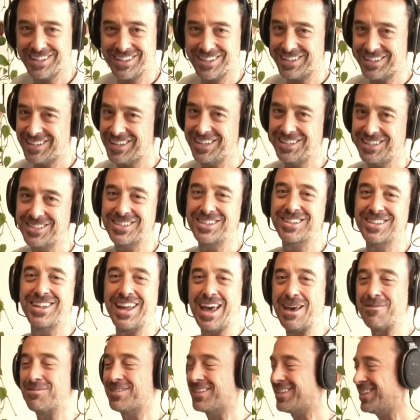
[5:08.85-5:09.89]
The kids would
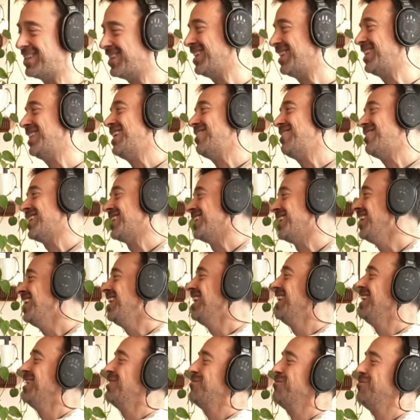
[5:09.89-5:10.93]
absolutely love it.
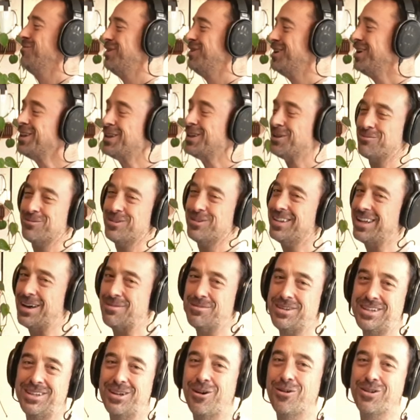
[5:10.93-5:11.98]
Really, I
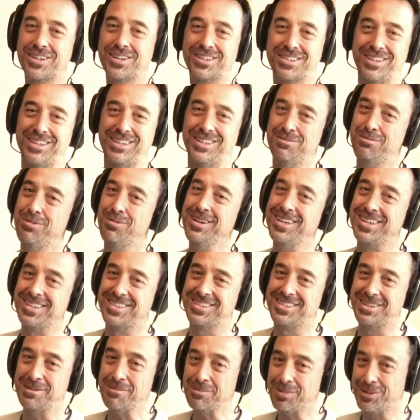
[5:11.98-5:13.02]
mean, honestly, pretty
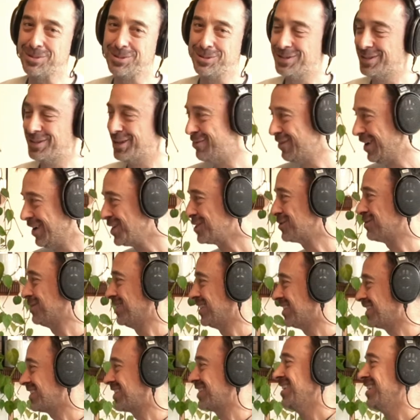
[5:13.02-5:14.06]
simple
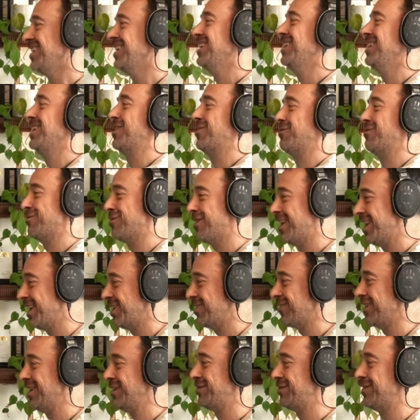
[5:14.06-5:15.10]
arrangements.
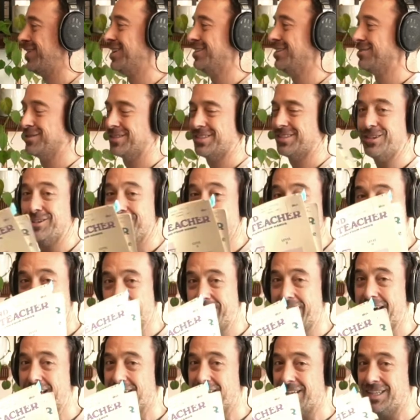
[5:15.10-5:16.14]
Great fun. So
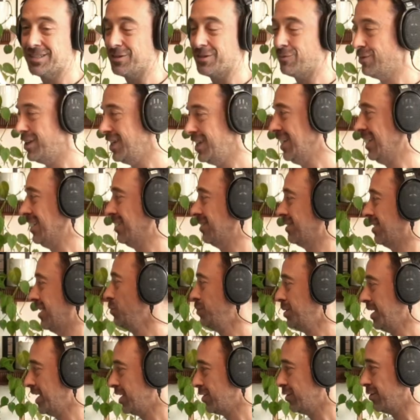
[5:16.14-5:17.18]
that is a winning
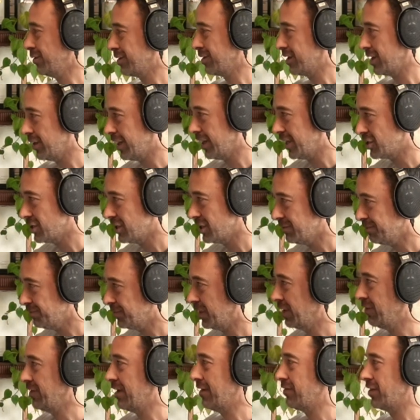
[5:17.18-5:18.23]
2-piano collection,
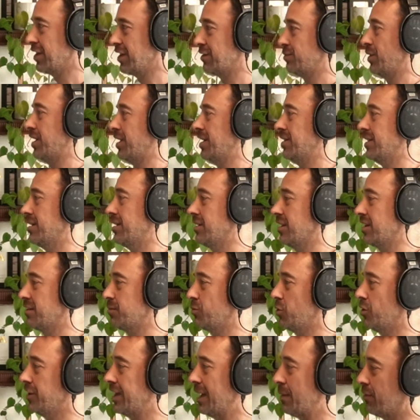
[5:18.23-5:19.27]
if you haven't
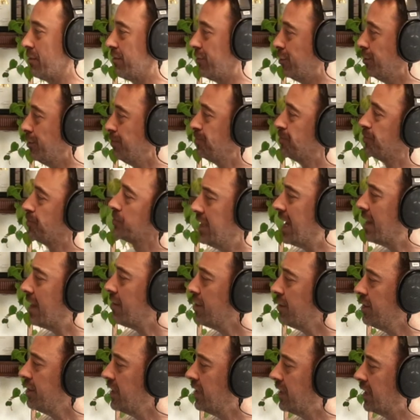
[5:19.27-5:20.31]
explored that before. The
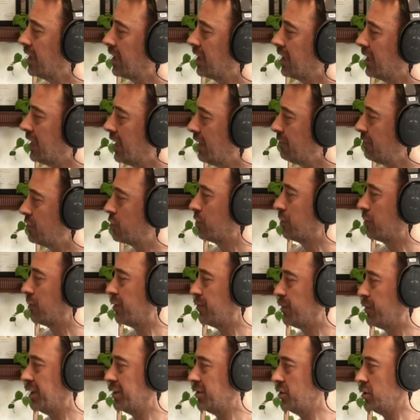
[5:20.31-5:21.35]
other thing I love doing with
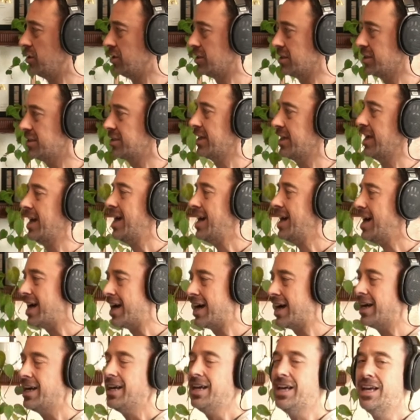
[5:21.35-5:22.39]
my students
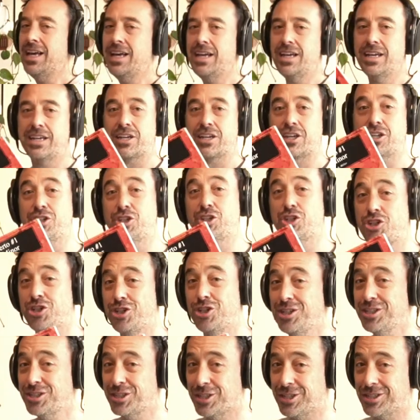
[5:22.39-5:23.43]
are
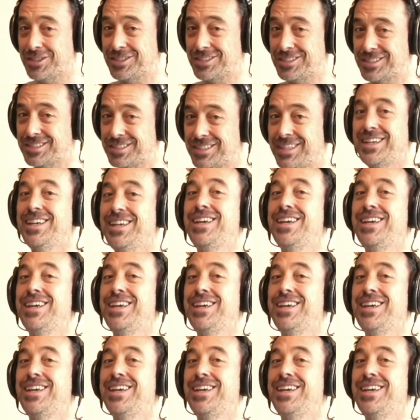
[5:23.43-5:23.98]
concertos.